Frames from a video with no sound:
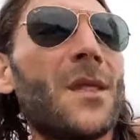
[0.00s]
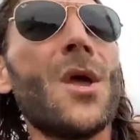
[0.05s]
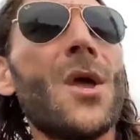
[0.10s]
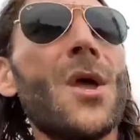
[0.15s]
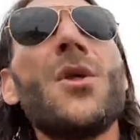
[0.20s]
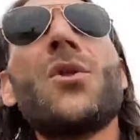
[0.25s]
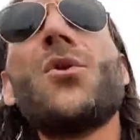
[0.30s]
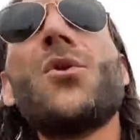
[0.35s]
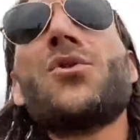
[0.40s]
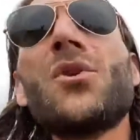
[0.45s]

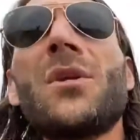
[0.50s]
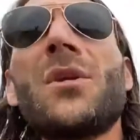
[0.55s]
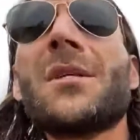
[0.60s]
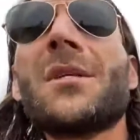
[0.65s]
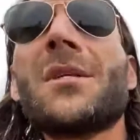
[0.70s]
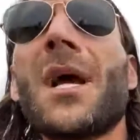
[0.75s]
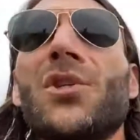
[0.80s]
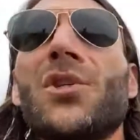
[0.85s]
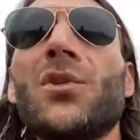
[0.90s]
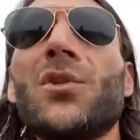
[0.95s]
those are
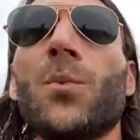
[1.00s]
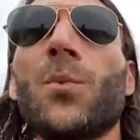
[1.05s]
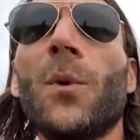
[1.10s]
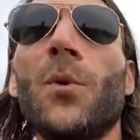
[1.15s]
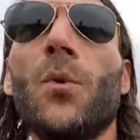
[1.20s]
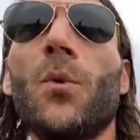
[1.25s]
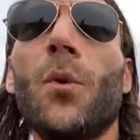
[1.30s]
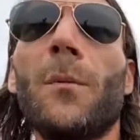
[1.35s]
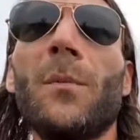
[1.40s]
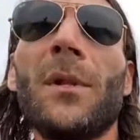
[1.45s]
discussions
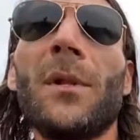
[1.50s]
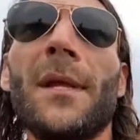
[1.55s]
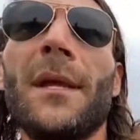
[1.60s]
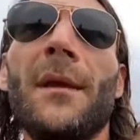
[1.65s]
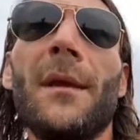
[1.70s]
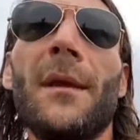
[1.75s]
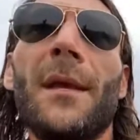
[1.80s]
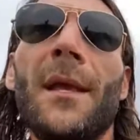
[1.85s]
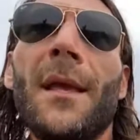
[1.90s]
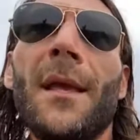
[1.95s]
where
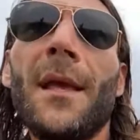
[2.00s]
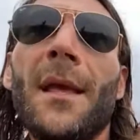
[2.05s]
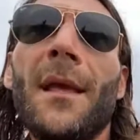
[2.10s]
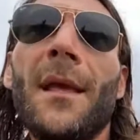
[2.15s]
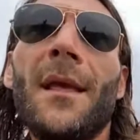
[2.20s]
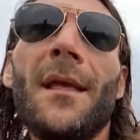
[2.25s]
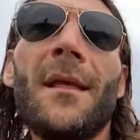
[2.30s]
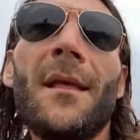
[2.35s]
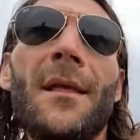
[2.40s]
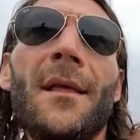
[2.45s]
normally
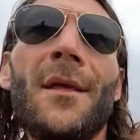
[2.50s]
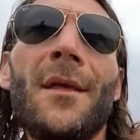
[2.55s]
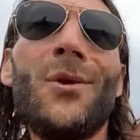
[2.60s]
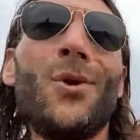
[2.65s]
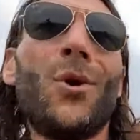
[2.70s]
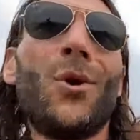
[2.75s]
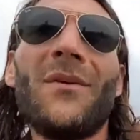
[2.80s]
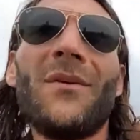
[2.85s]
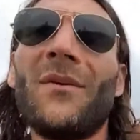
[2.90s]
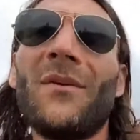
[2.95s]

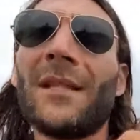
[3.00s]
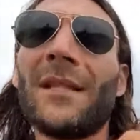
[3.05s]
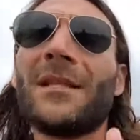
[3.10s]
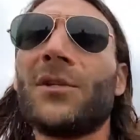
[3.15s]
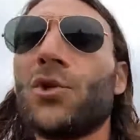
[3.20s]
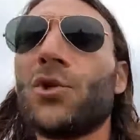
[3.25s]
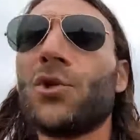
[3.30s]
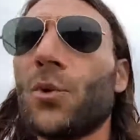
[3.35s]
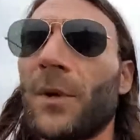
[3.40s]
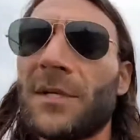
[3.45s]
you don't even get
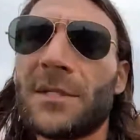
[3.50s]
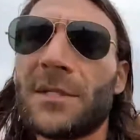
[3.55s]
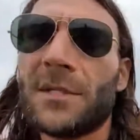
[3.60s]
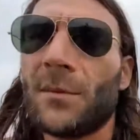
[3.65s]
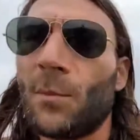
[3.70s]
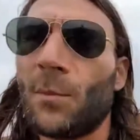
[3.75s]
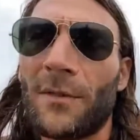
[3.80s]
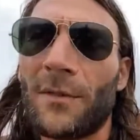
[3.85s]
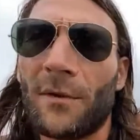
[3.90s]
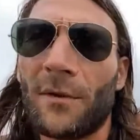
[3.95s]
the choice
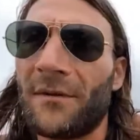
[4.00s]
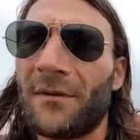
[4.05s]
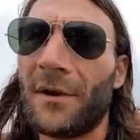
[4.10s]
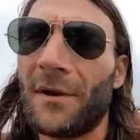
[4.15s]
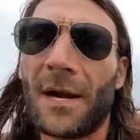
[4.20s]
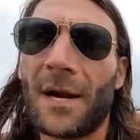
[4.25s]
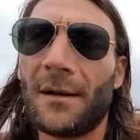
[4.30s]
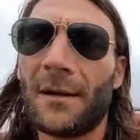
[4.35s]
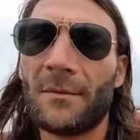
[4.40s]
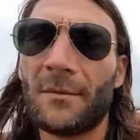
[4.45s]
to whether or
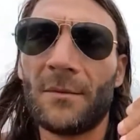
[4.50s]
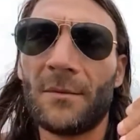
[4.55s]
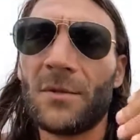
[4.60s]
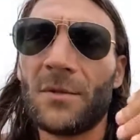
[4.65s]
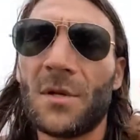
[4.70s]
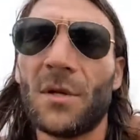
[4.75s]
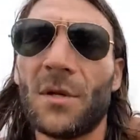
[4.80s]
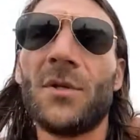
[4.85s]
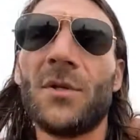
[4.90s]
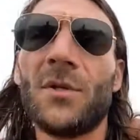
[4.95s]
not
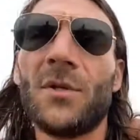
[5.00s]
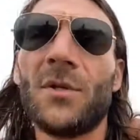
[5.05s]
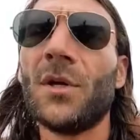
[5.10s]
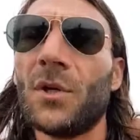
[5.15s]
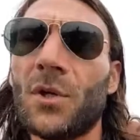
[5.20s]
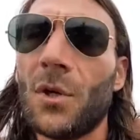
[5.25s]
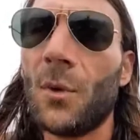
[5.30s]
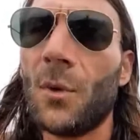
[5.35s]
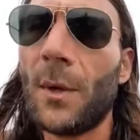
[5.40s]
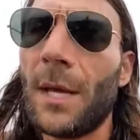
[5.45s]
to
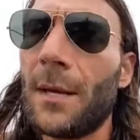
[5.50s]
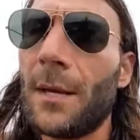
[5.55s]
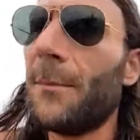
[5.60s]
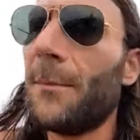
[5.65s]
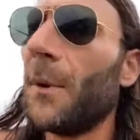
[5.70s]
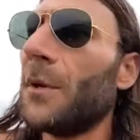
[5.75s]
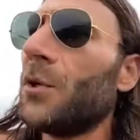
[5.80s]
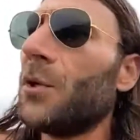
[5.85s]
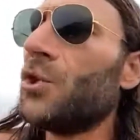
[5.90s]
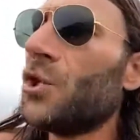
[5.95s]
do it.
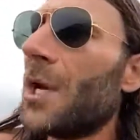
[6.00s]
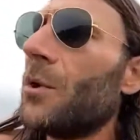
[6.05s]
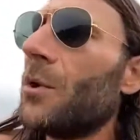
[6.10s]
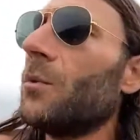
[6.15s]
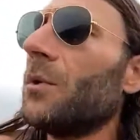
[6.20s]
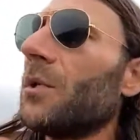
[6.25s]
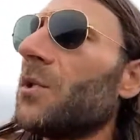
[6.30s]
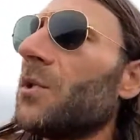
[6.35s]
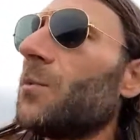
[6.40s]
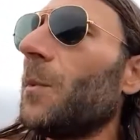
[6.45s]
But
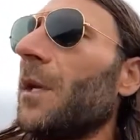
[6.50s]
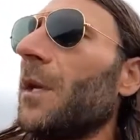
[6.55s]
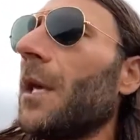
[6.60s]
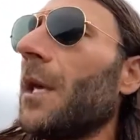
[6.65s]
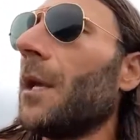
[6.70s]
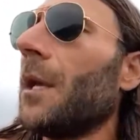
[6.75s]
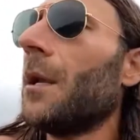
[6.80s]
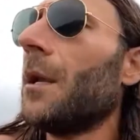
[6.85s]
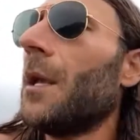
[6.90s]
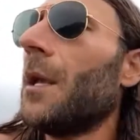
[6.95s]
generally speaking,